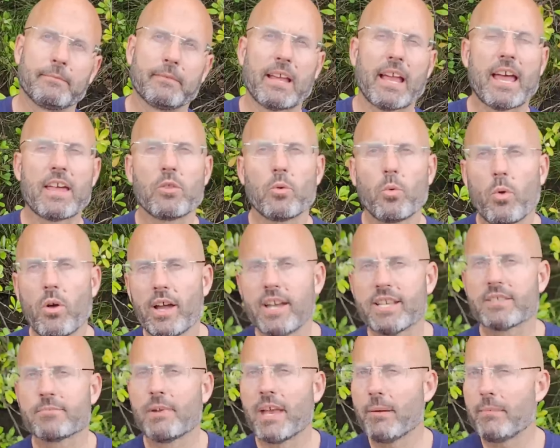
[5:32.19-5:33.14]

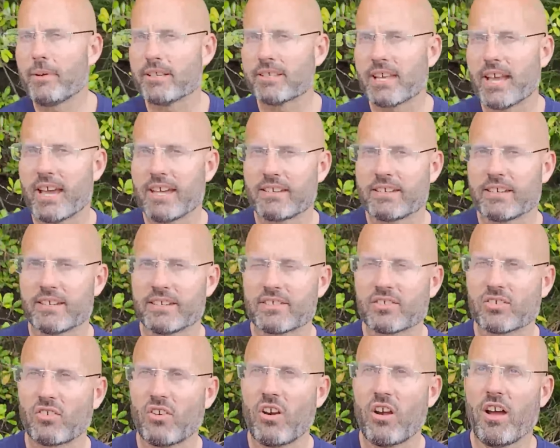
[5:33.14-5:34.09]
otherwise maybe it's hard to
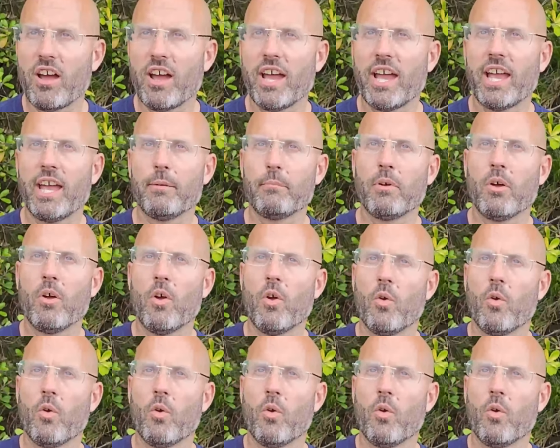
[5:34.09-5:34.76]
describe,